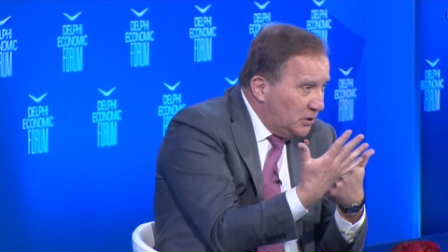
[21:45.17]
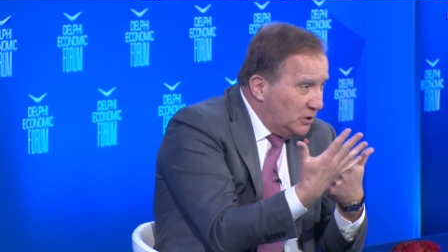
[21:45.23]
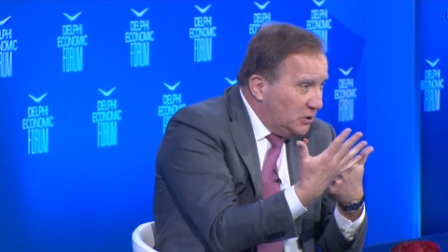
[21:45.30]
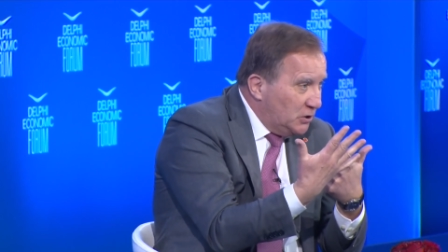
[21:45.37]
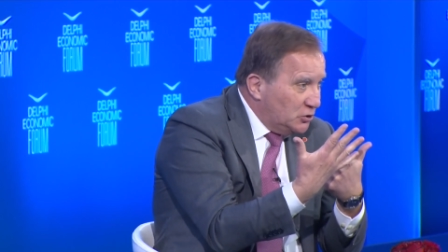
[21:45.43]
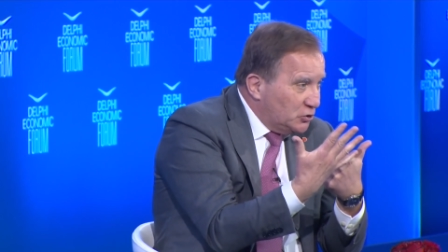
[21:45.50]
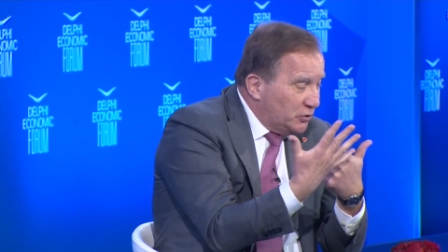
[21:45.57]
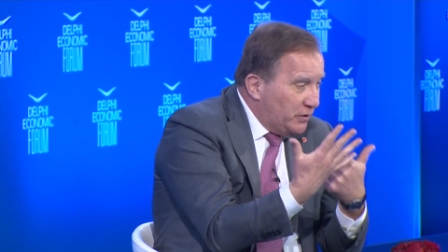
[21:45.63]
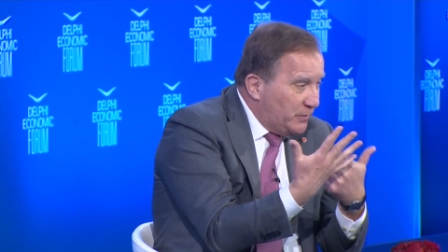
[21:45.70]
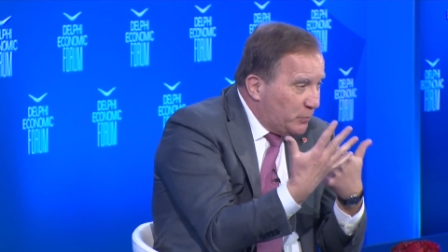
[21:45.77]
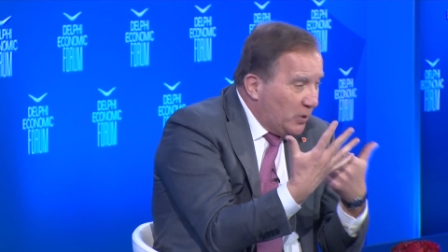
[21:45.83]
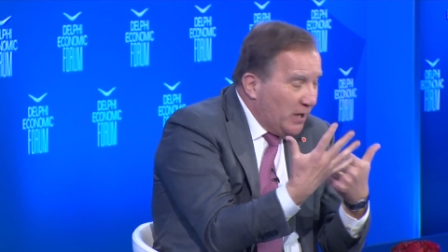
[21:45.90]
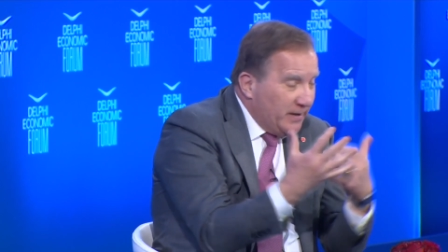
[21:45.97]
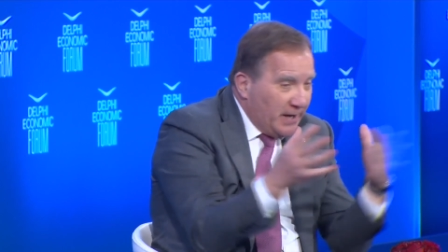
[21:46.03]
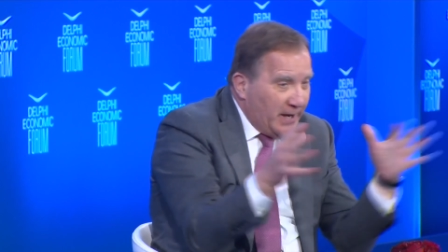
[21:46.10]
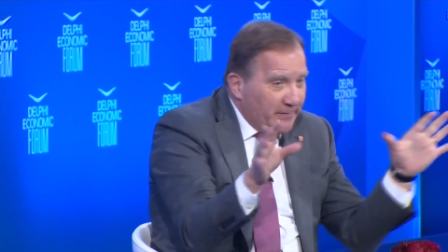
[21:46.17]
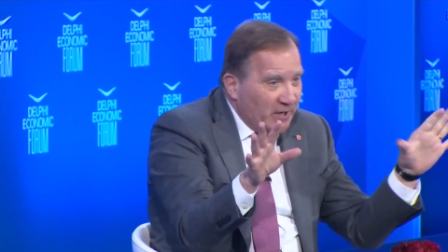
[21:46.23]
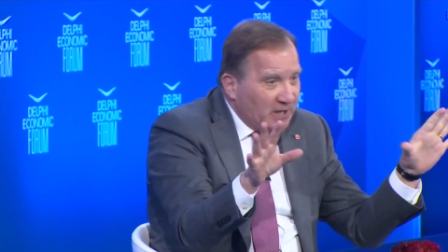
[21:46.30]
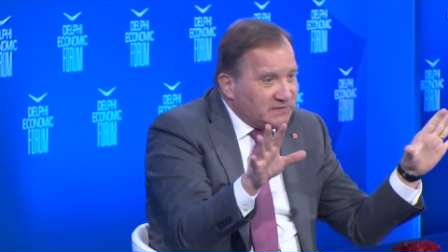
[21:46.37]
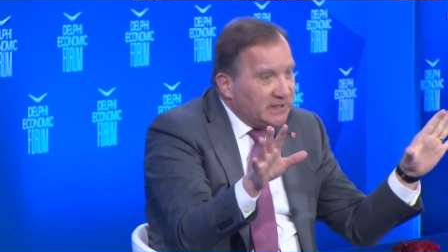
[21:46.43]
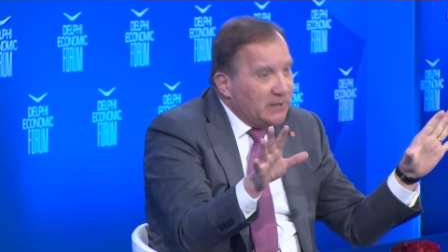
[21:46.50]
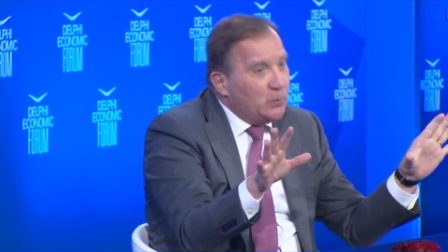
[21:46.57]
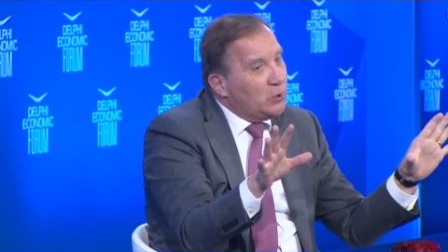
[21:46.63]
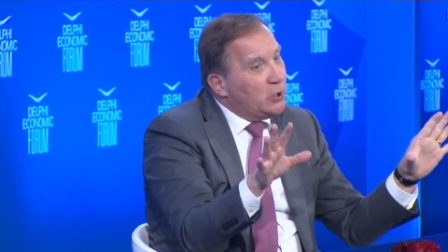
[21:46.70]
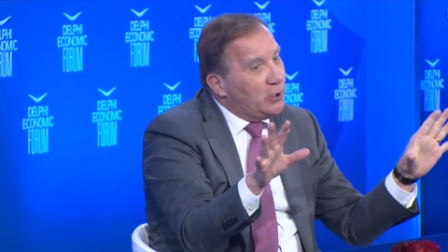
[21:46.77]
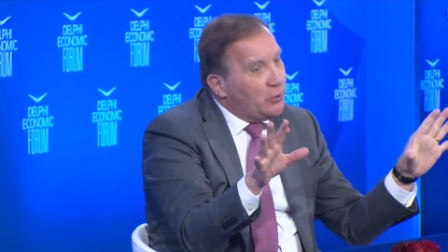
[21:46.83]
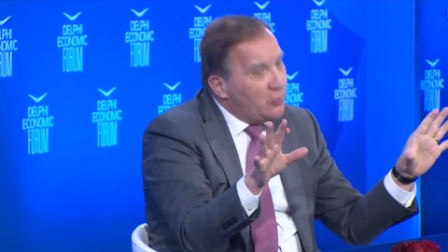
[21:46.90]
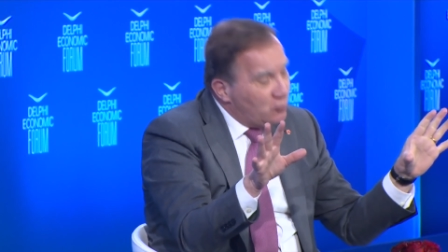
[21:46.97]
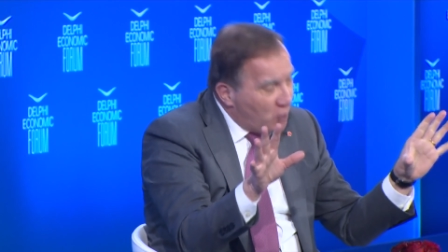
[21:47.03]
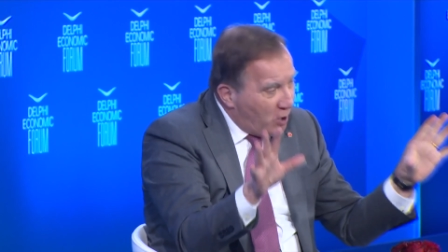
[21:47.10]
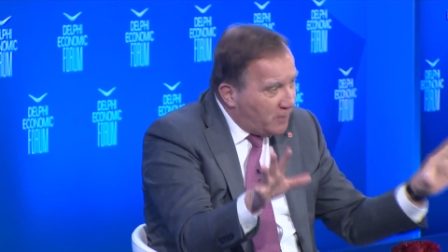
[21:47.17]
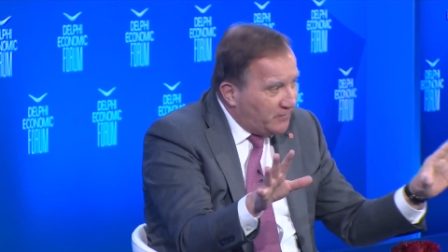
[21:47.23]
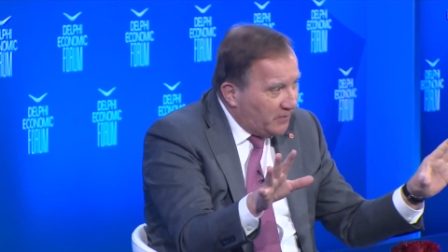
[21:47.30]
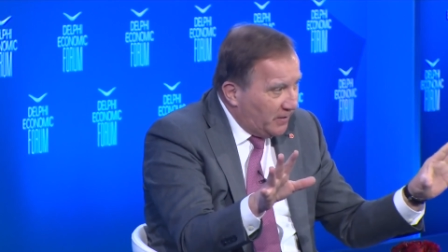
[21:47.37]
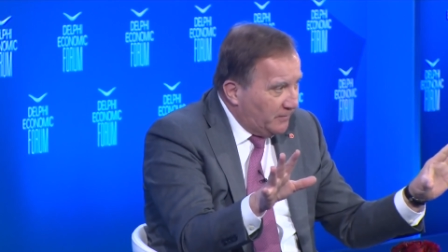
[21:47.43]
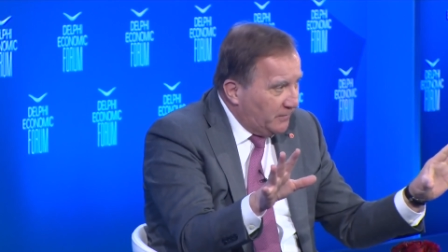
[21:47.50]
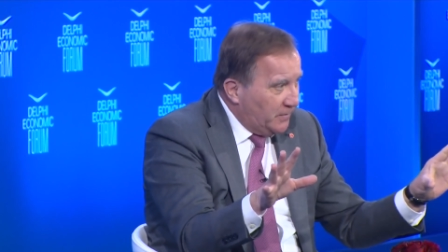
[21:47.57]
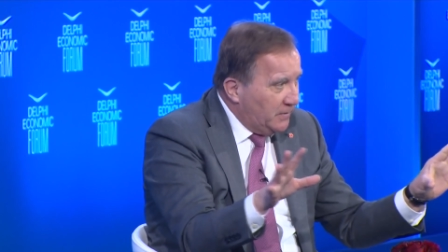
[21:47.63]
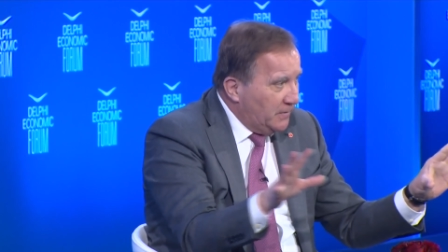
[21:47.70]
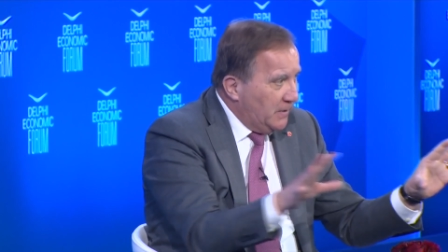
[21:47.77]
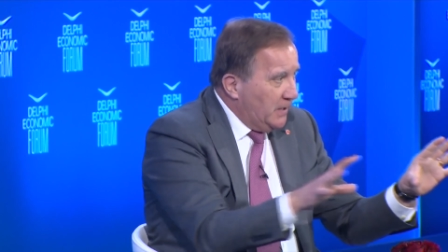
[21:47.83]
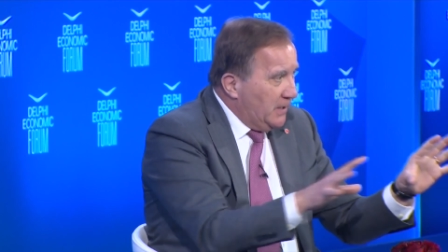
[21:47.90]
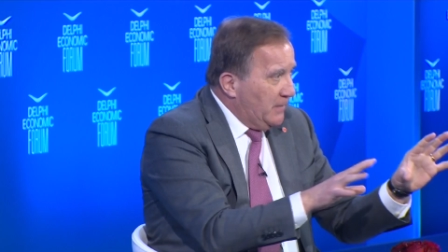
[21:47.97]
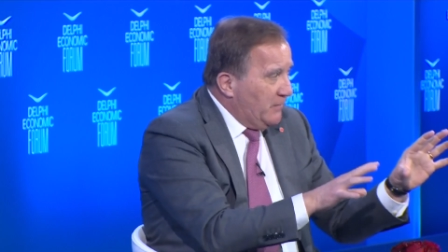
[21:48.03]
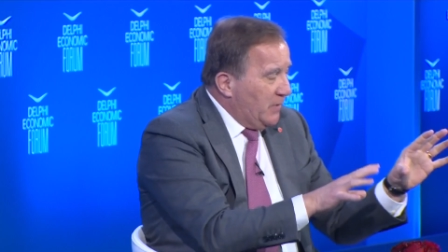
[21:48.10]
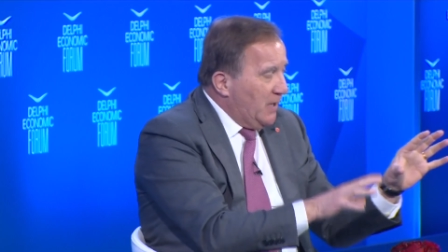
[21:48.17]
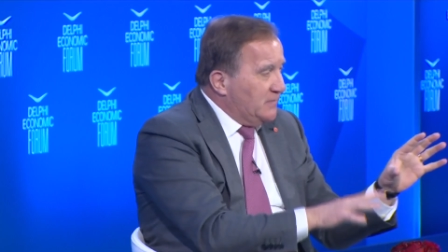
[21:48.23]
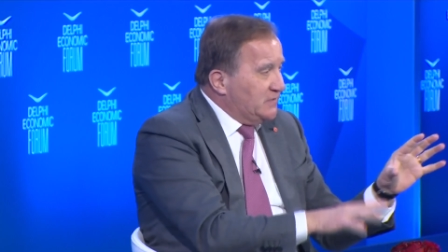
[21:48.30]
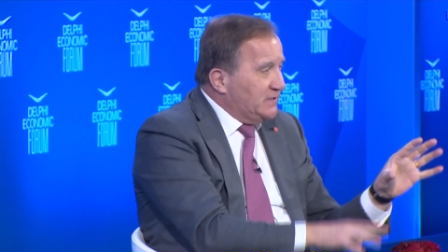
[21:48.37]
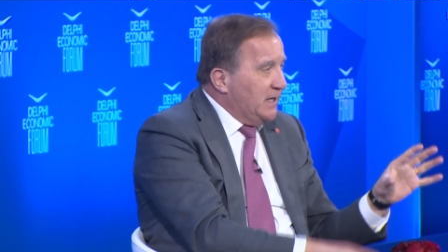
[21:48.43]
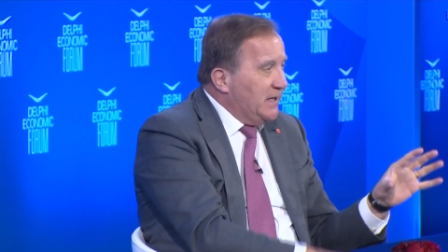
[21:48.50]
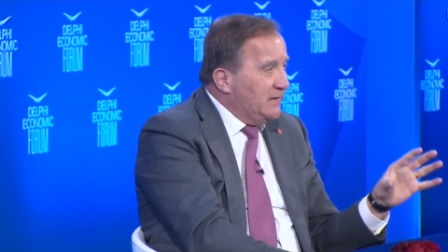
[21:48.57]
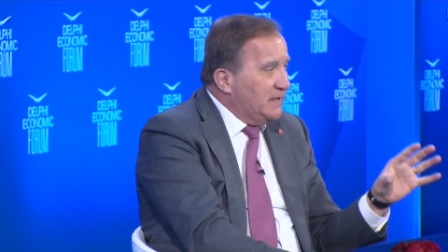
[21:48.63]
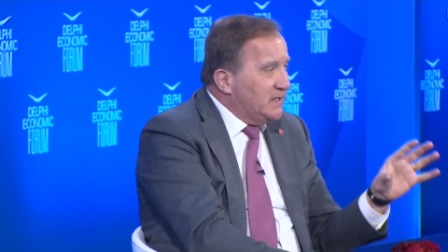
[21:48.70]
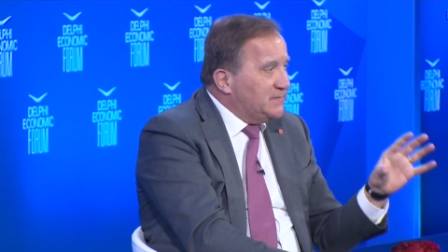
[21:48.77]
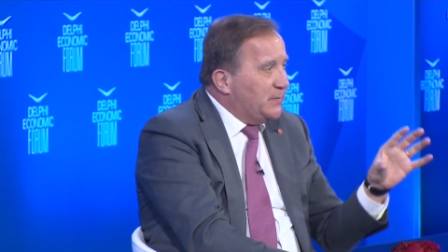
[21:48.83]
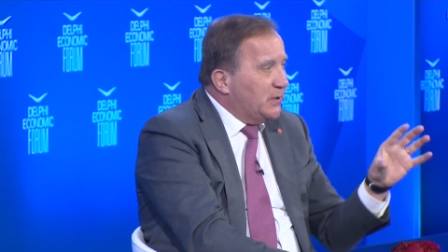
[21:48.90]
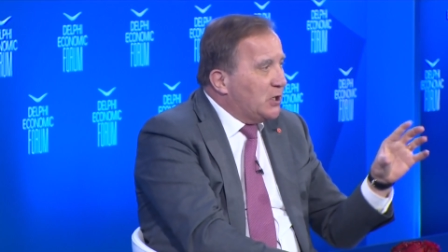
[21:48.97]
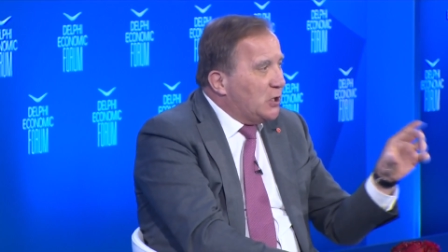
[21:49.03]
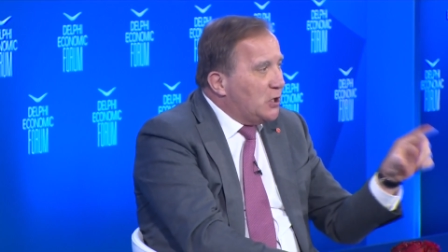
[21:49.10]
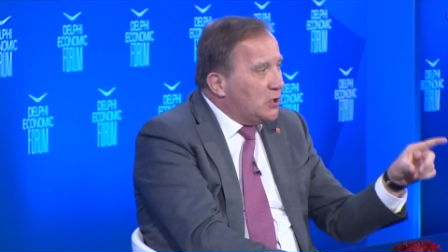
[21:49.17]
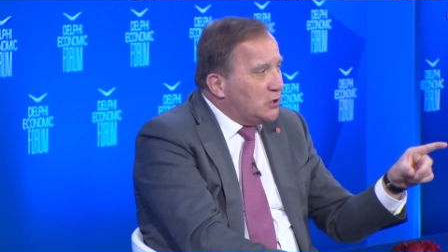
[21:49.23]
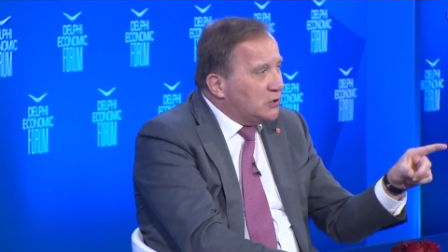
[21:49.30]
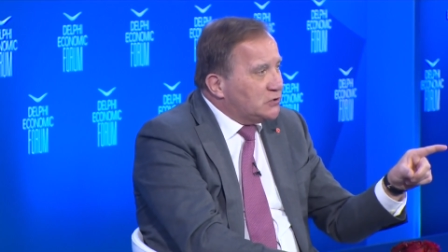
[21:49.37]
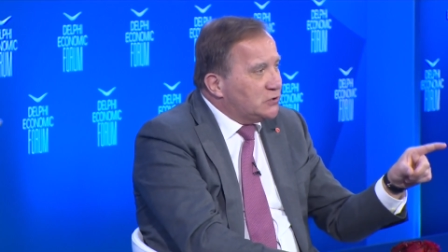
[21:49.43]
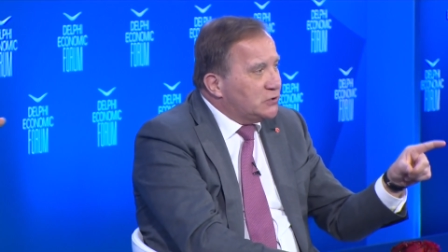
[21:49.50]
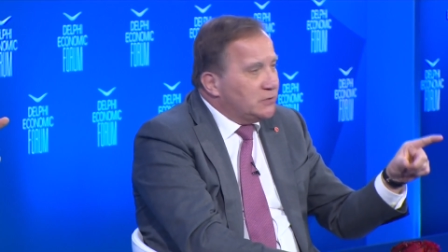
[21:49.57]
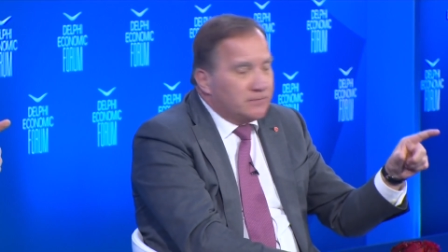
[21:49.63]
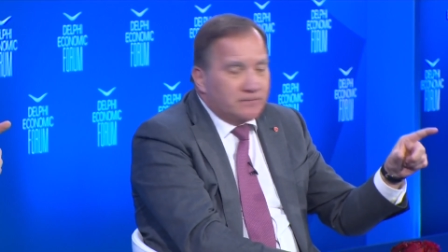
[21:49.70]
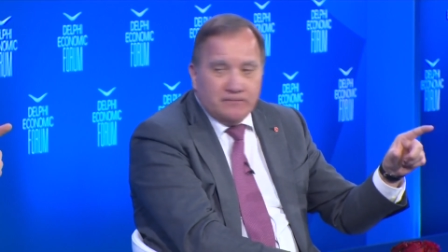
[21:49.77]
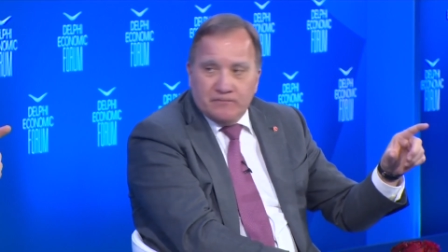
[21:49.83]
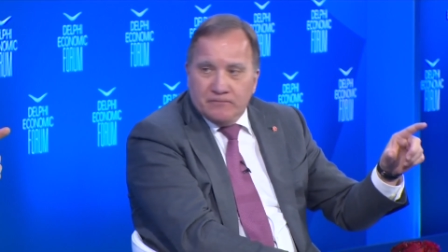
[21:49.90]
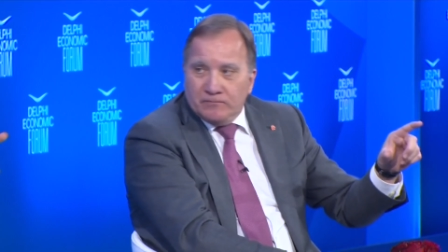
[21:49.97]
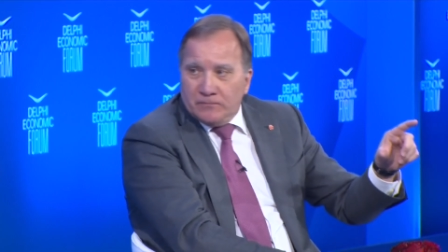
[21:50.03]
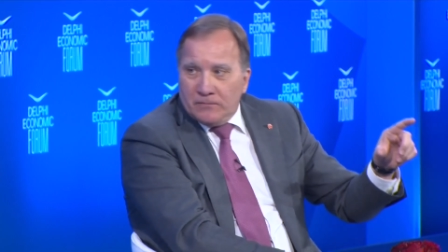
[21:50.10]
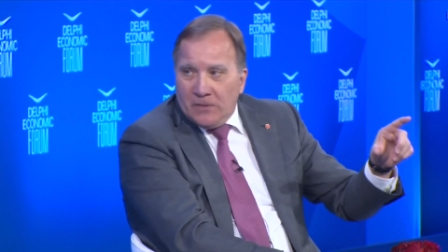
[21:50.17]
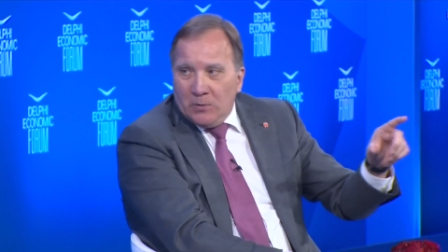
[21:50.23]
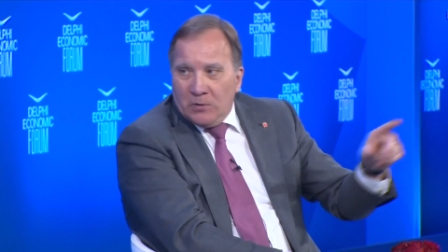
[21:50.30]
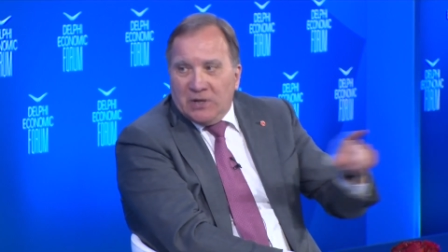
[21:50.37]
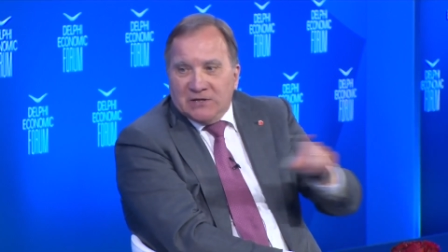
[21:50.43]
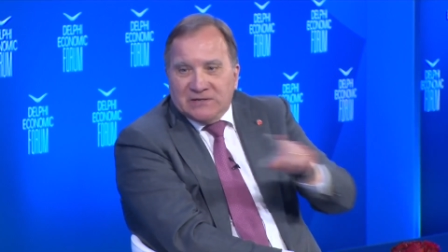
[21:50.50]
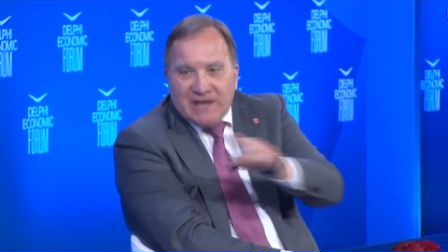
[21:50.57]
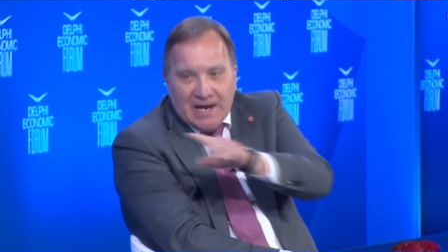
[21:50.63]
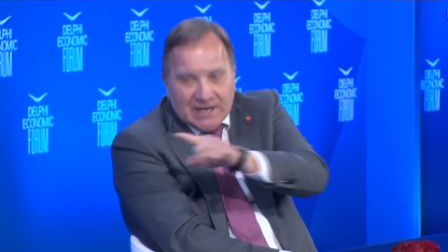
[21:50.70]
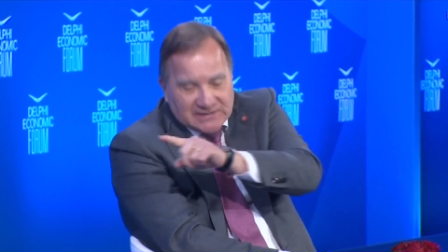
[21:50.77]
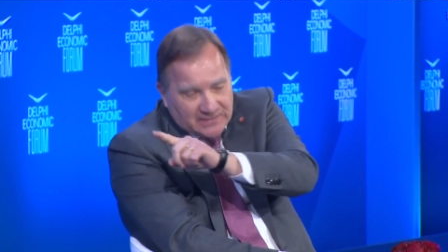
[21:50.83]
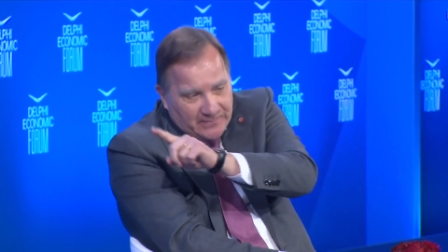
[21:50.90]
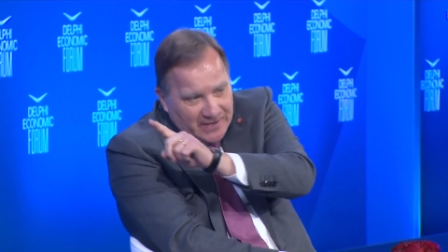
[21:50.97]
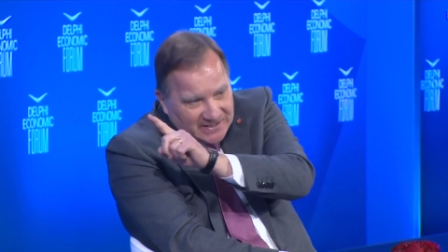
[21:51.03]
So and I'm not saying we're going to rob them, but I'm saying this because we can tax them.